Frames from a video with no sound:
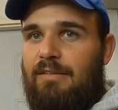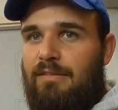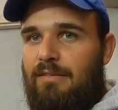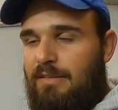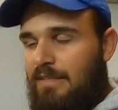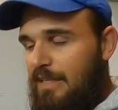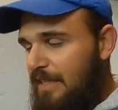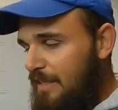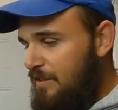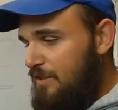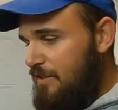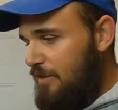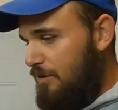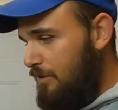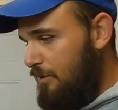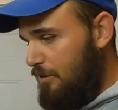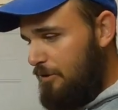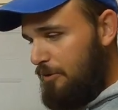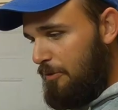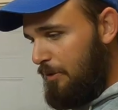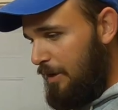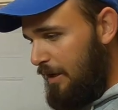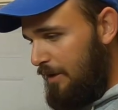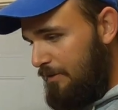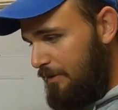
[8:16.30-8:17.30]
yeah. diesel
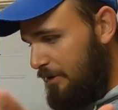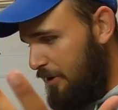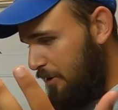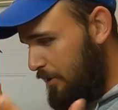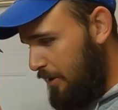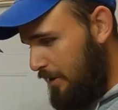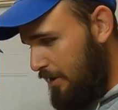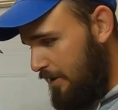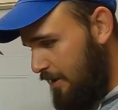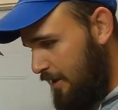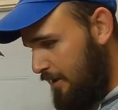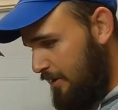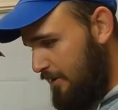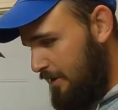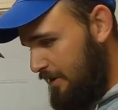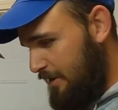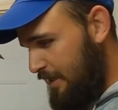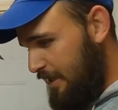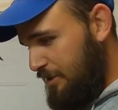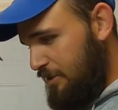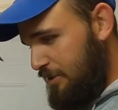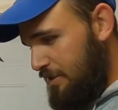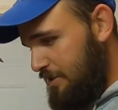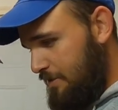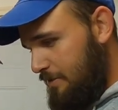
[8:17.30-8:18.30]
or whatever you want to call it.
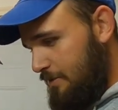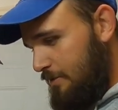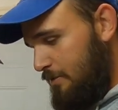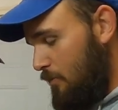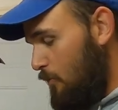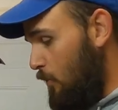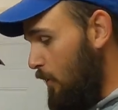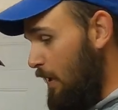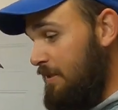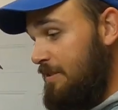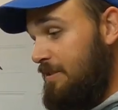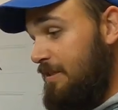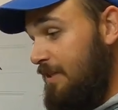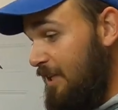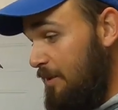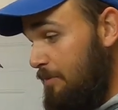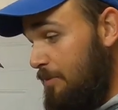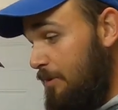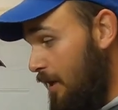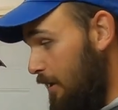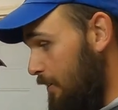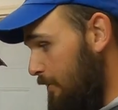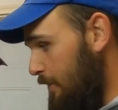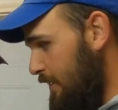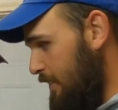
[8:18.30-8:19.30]
It just wants to keep
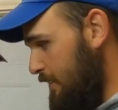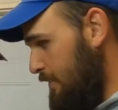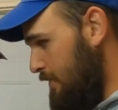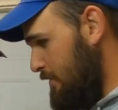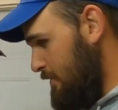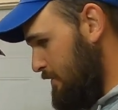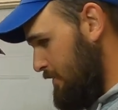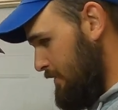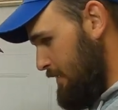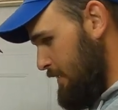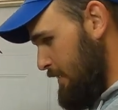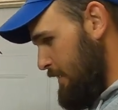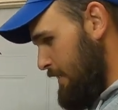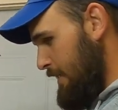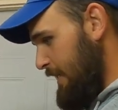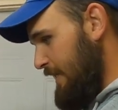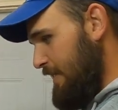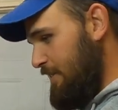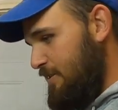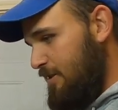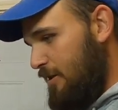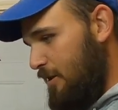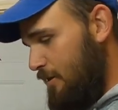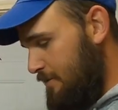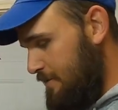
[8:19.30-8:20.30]
going
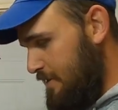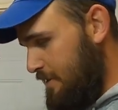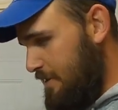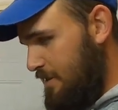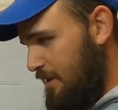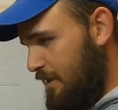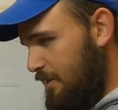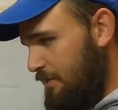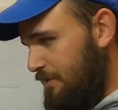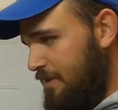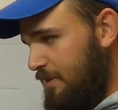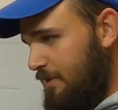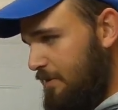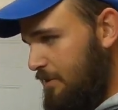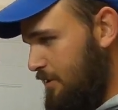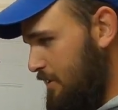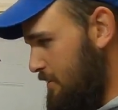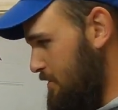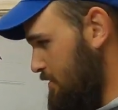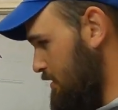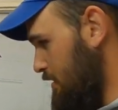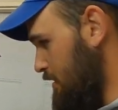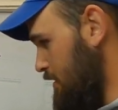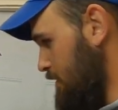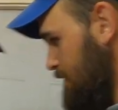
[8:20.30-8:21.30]
and starves itself till it
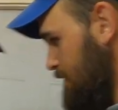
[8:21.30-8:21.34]
shuts